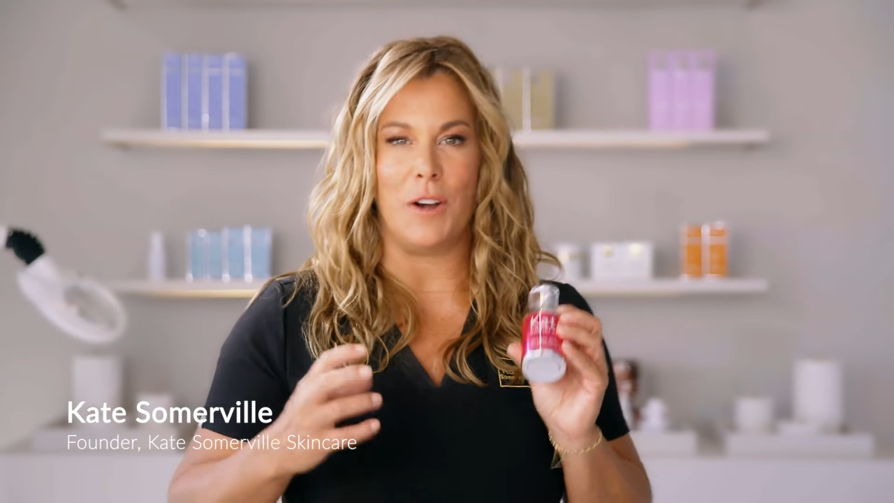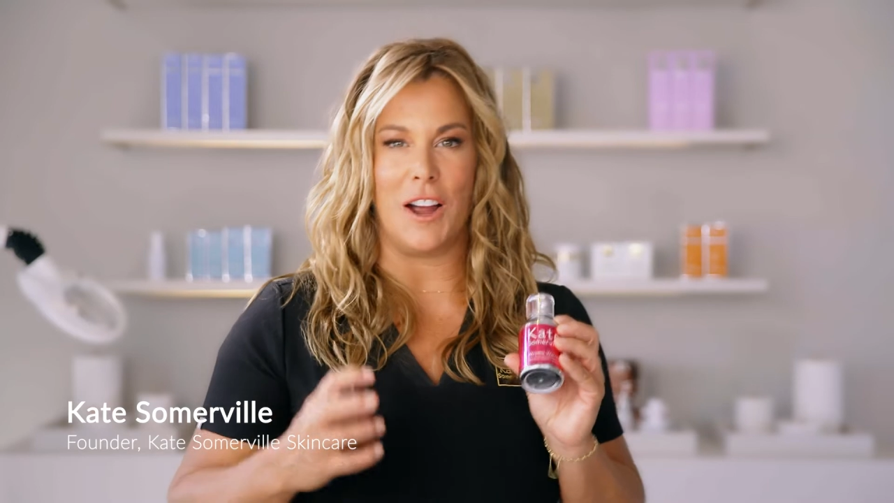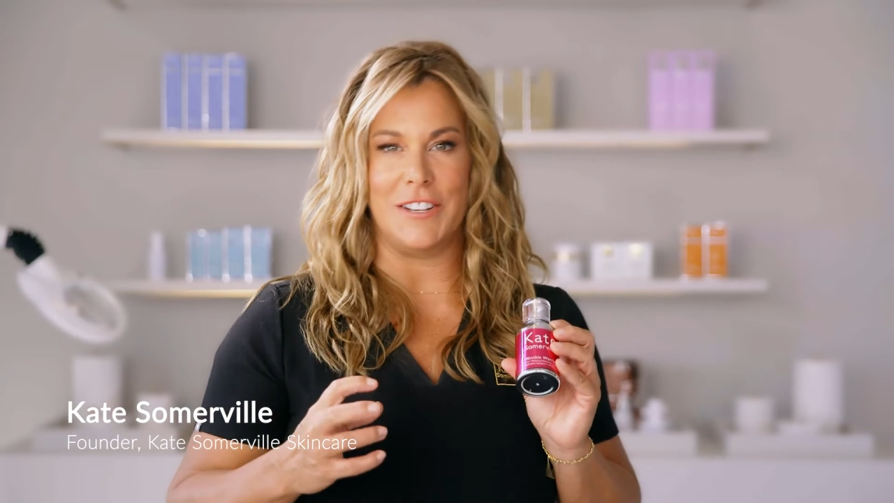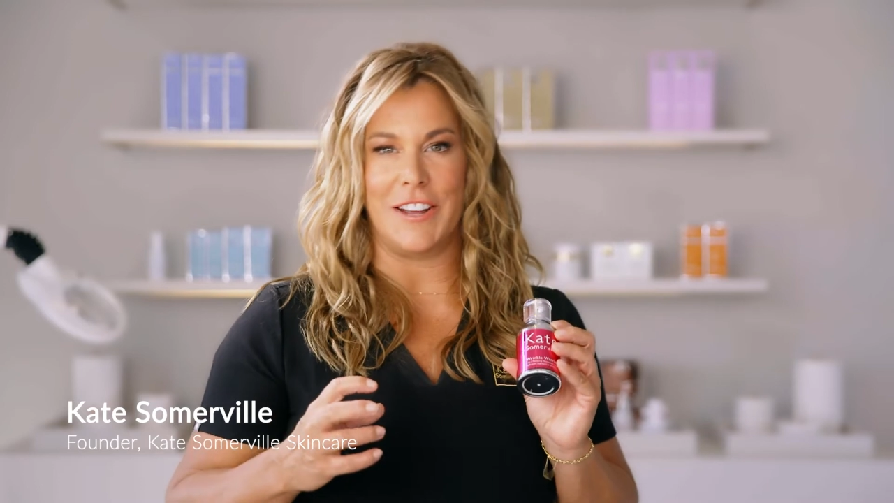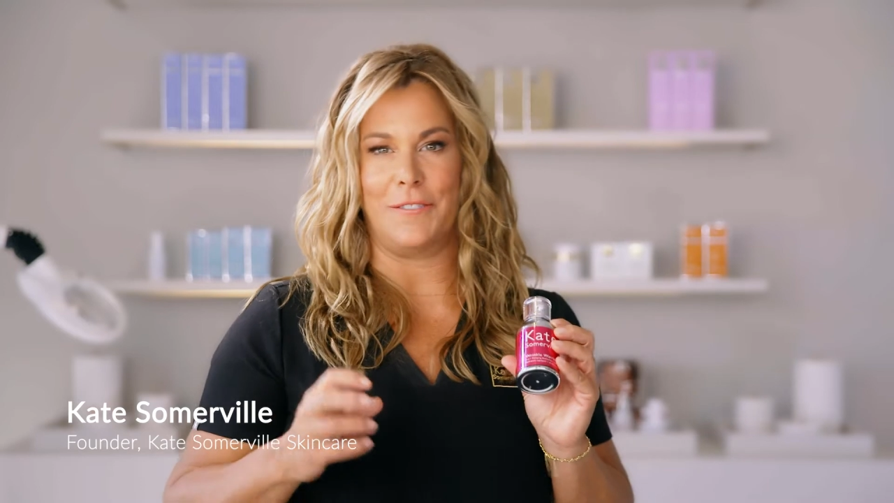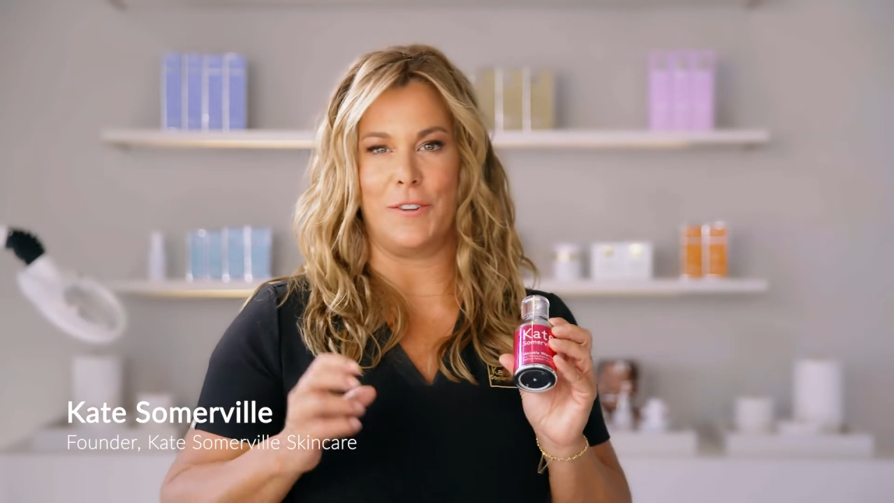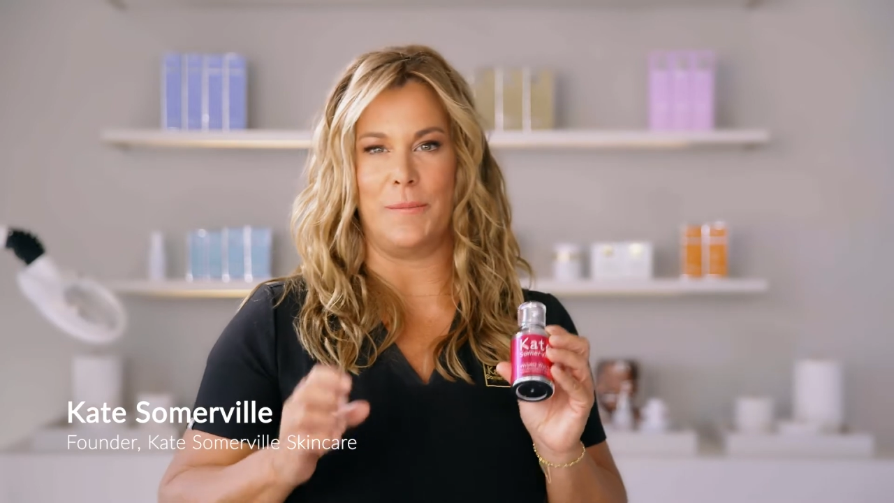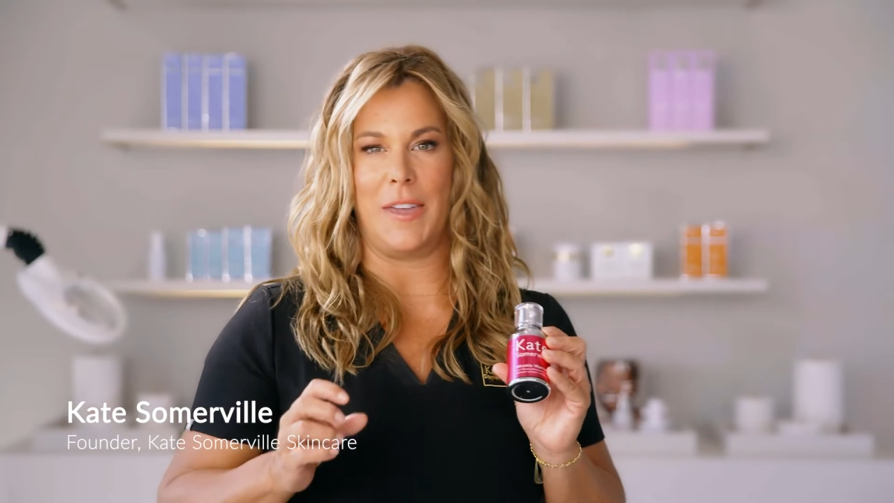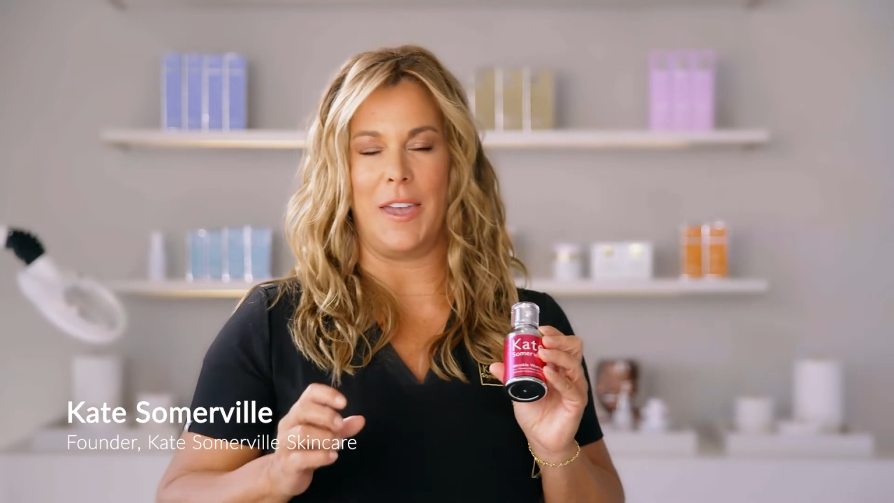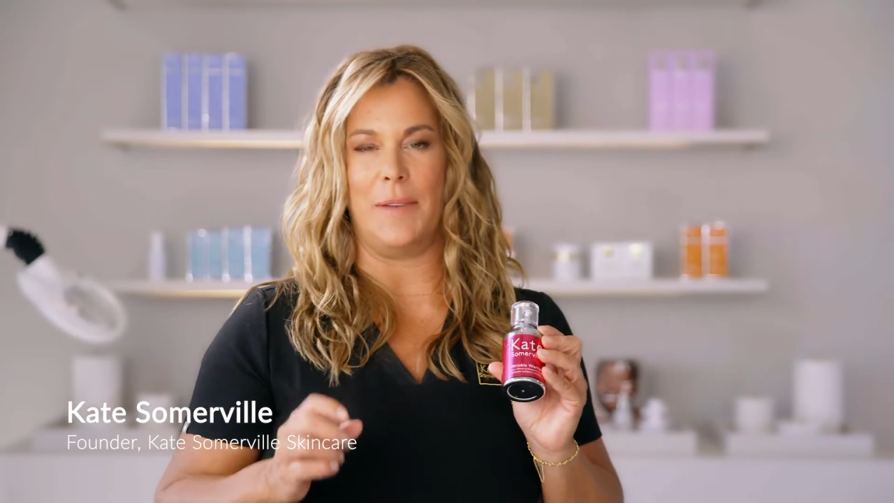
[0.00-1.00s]
project for
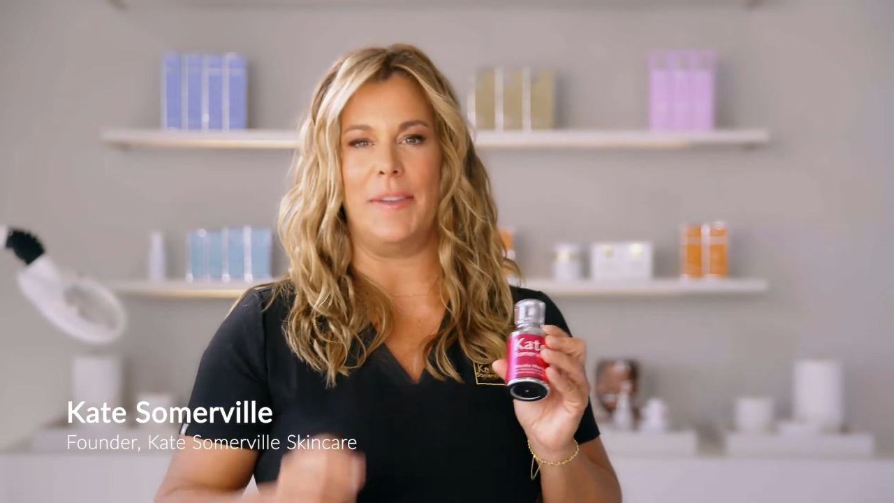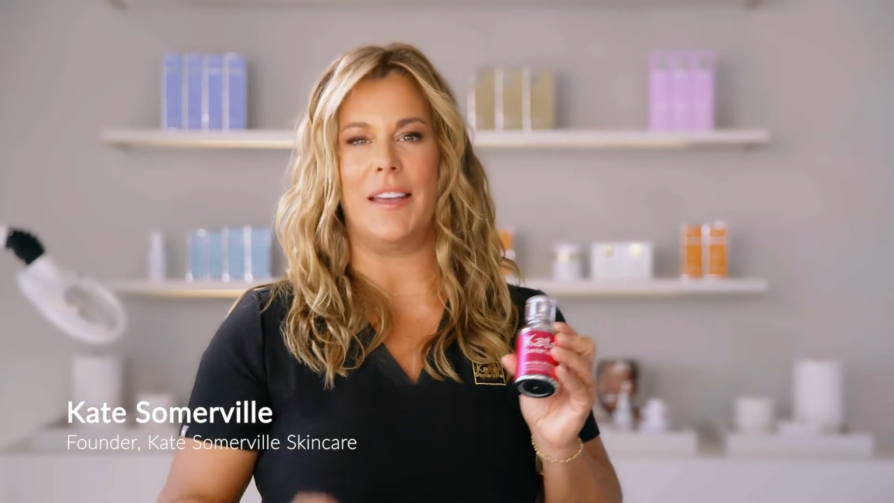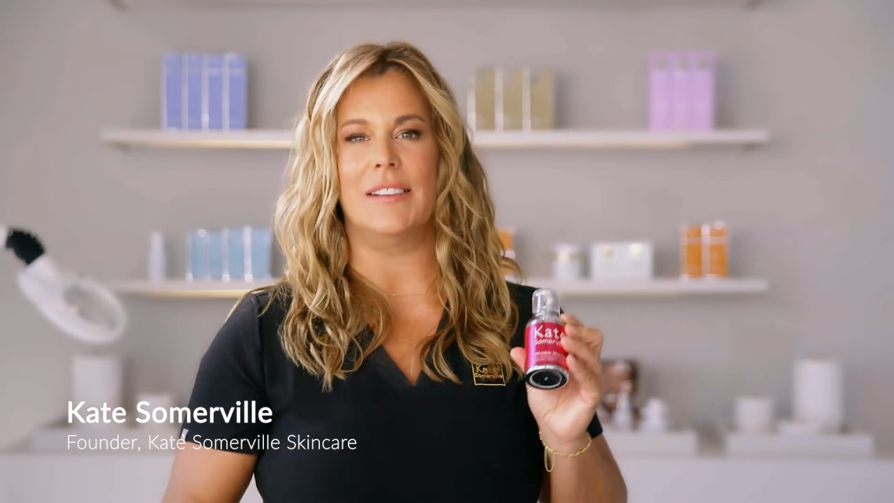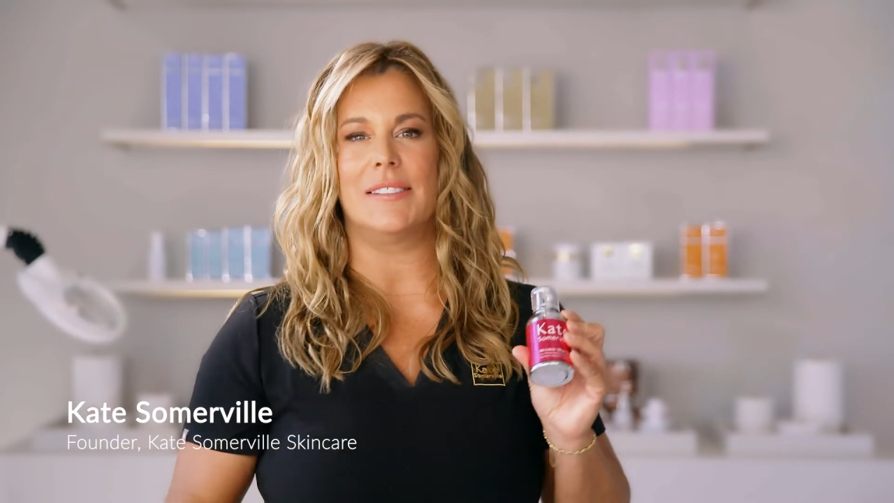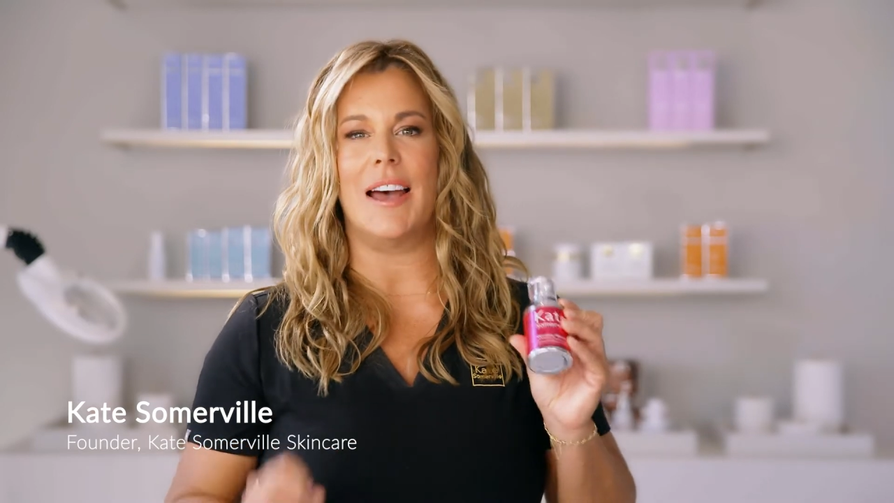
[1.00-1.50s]
me because